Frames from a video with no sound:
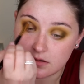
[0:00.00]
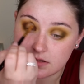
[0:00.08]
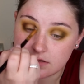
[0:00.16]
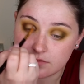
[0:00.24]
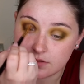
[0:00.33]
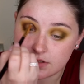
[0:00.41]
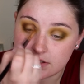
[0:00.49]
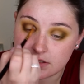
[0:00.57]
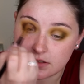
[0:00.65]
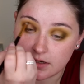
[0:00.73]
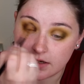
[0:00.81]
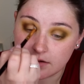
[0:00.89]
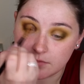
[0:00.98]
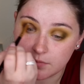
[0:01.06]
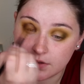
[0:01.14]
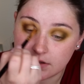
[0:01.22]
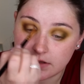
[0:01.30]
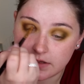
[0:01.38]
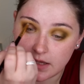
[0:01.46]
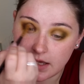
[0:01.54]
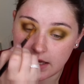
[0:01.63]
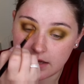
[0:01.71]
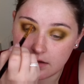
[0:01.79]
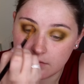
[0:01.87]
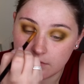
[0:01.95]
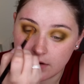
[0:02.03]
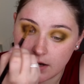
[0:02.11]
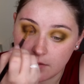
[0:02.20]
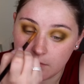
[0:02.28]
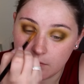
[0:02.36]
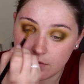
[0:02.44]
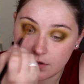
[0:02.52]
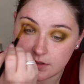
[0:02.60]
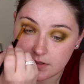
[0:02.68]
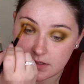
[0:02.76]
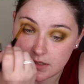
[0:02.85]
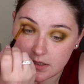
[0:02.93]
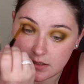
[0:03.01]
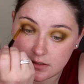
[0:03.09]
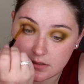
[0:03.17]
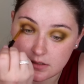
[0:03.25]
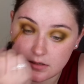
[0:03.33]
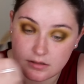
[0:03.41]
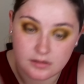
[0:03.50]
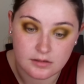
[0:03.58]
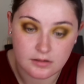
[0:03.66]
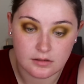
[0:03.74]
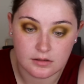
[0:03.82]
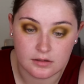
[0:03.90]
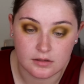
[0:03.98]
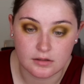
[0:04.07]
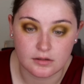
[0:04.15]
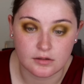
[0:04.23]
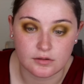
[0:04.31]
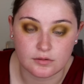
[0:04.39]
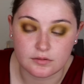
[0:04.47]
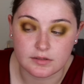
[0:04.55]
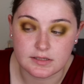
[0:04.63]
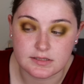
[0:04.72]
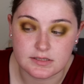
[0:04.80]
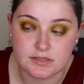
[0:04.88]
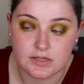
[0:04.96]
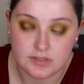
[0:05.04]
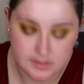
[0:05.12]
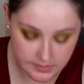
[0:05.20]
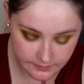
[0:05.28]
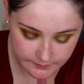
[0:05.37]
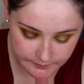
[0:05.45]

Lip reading: So we're just gonna kind of put that where I want it. That's intense.